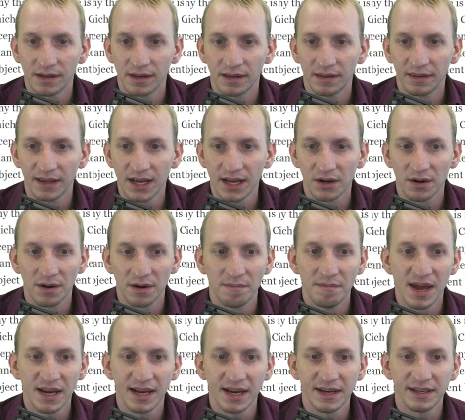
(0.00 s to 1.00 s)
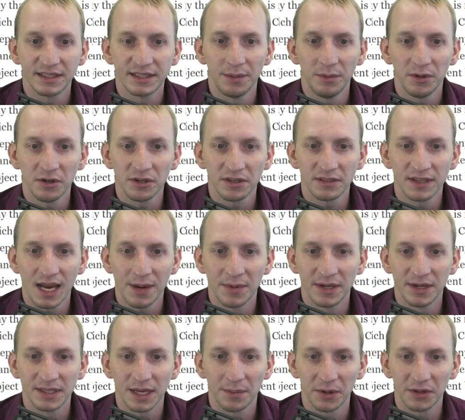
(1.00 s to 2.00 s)
later making similar
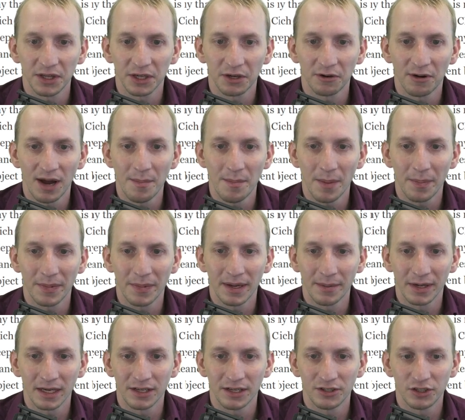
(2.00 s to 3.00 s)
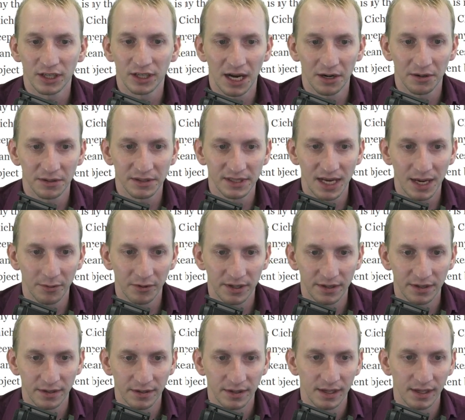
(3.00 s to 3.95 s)
statements about the crime epidemic in Chicago's neighborhood.